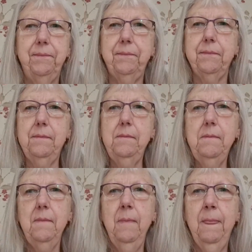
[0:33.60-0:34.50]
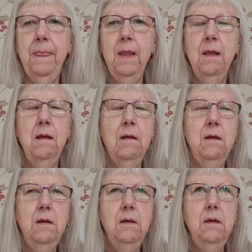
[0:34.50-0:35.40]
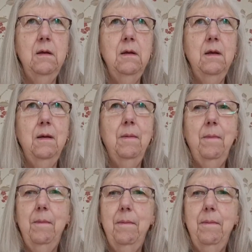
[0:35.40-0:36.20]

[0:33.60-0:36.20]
No one is speaking in this clip.